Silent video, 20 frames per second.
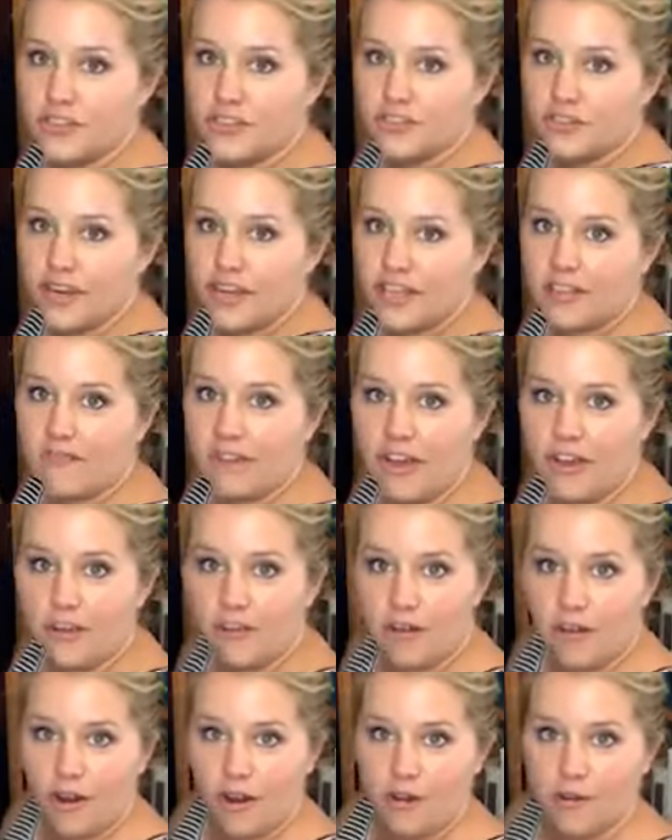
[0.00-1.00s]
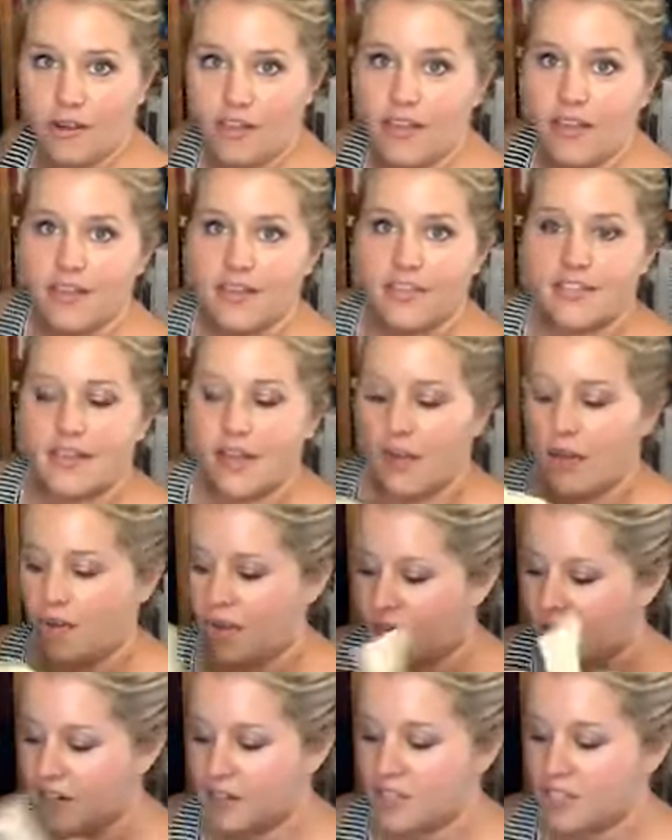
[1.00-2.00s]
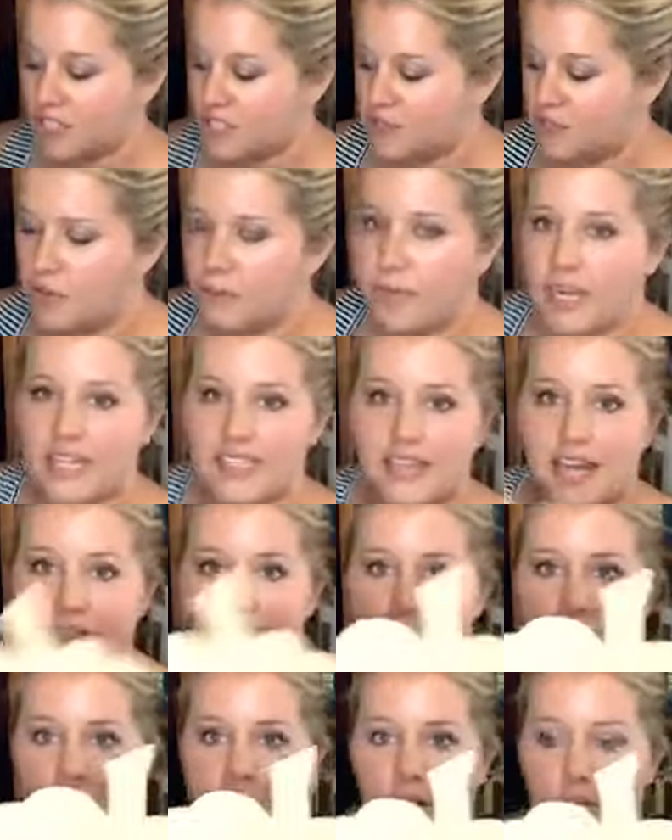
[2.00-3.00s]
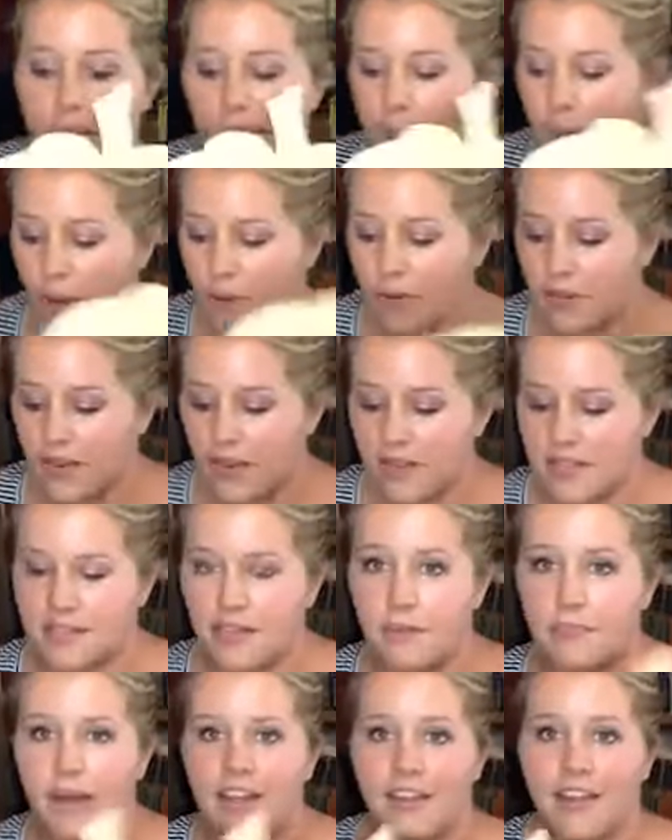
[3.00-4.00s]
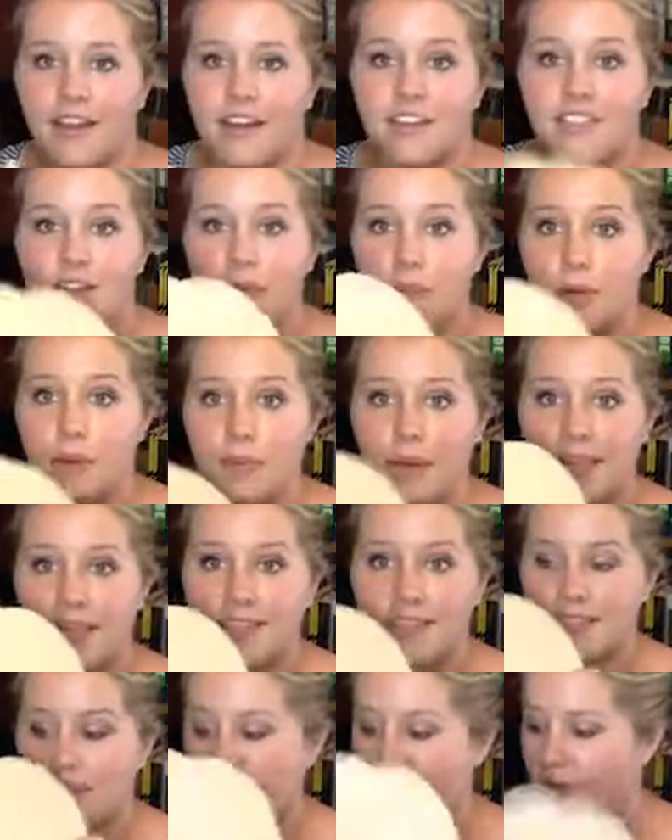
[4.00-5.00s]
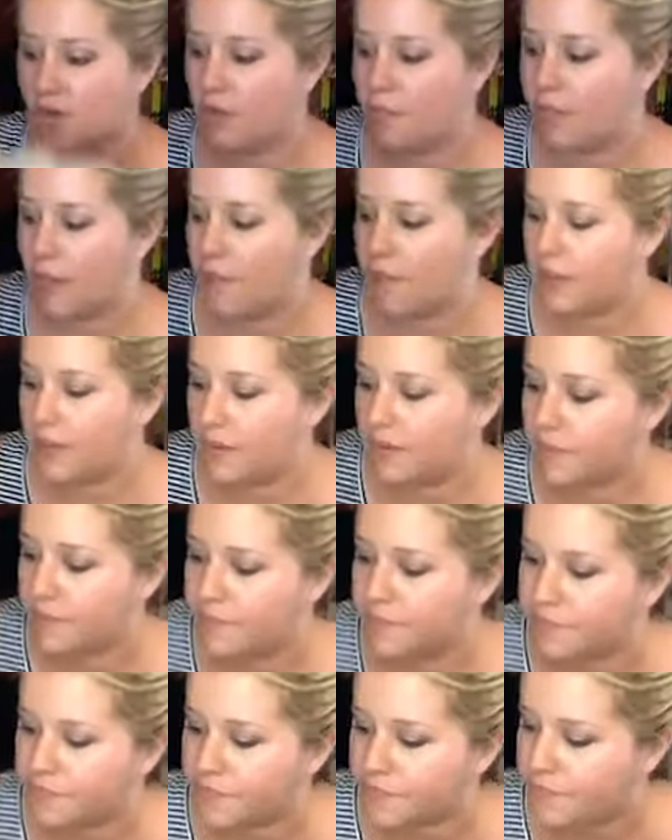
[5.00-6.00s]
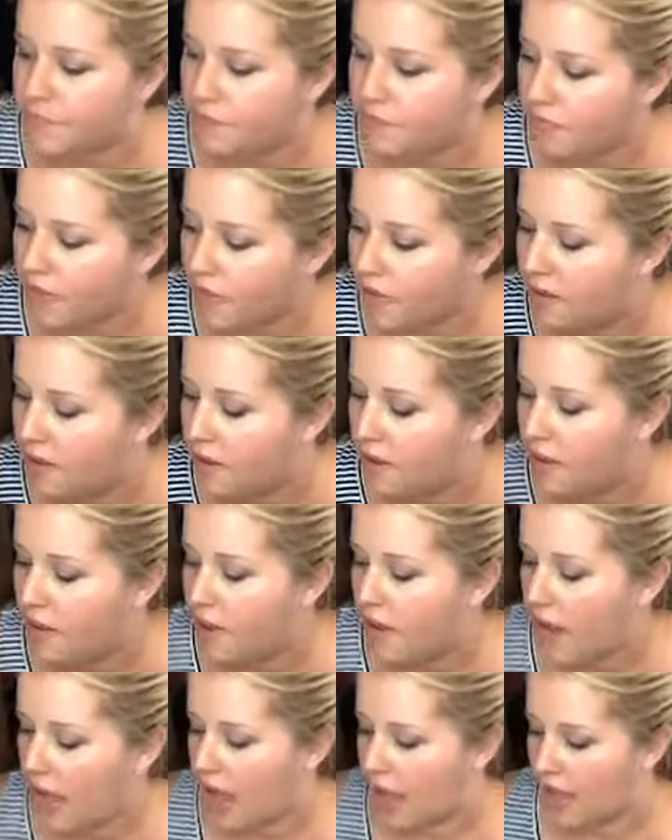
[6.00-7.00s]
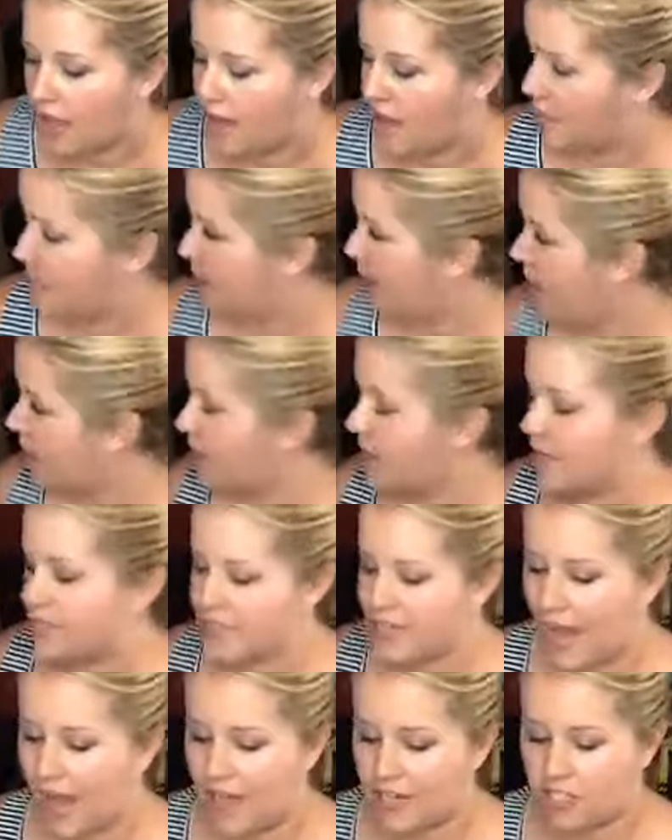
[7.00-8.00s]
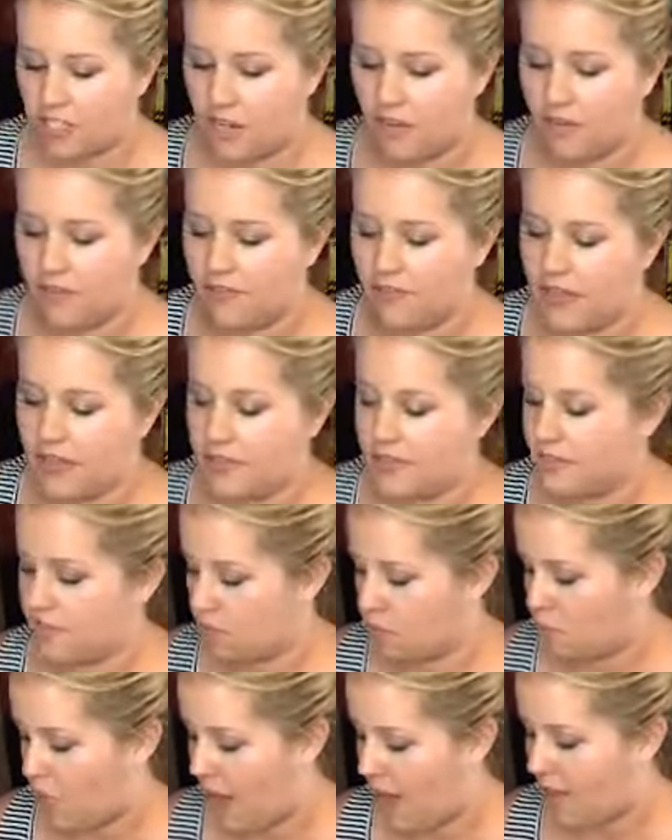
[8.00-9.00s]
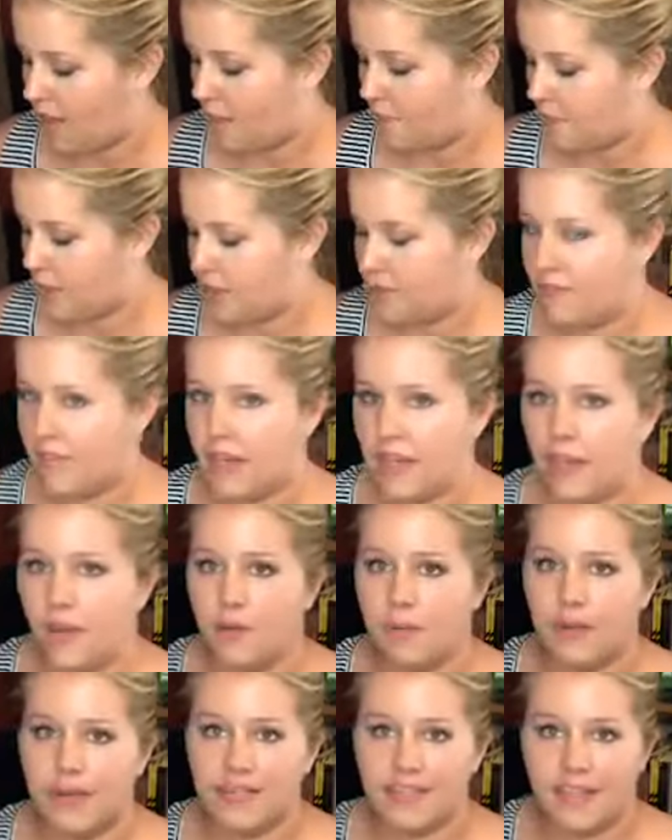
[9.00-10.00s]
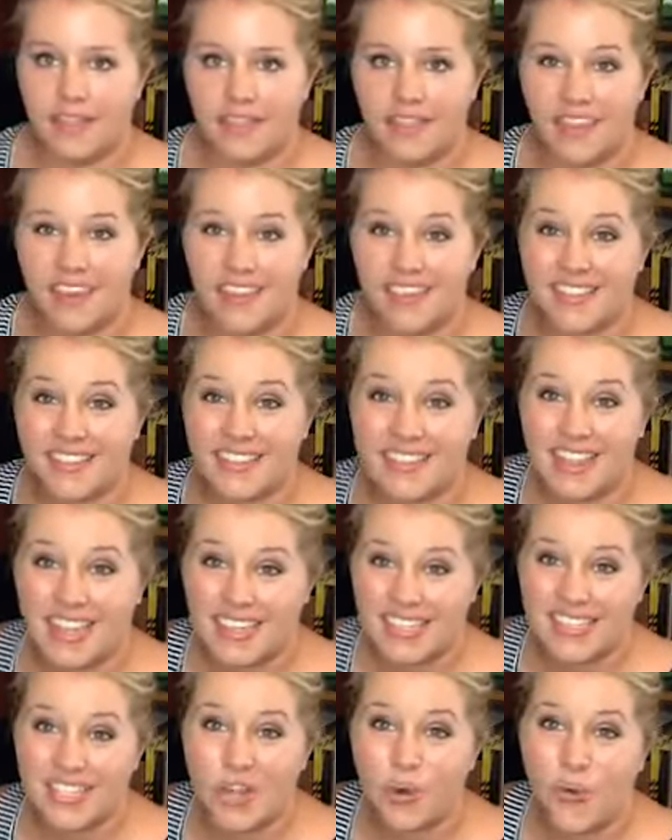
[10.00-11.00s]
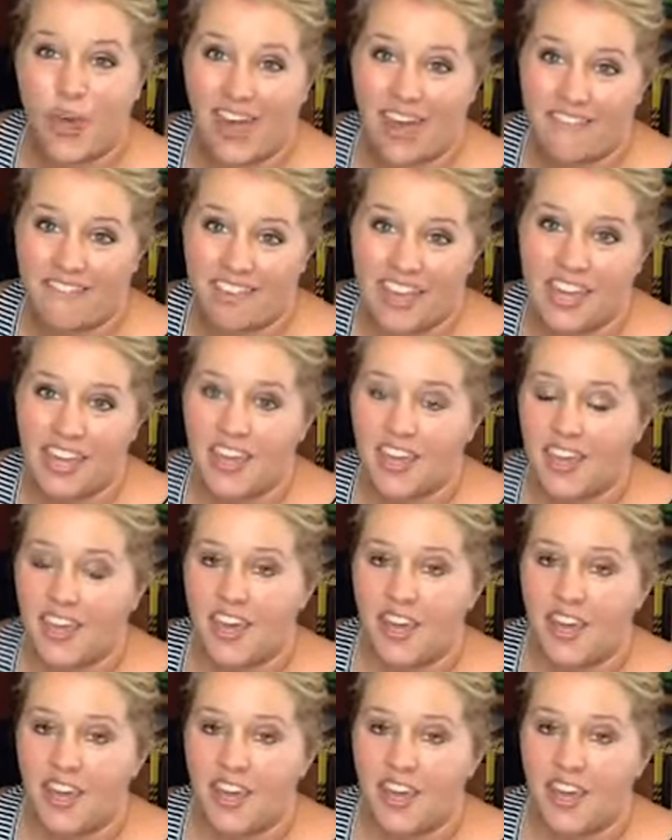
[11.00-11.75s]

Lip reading: strength Velcro. So here in just a few minutes, after I get all my polka dots on my letters, I'm going to paint this cute little pumpkin. And I'm not going to attach all of this while I'm on the video because I think this thing's so heavy.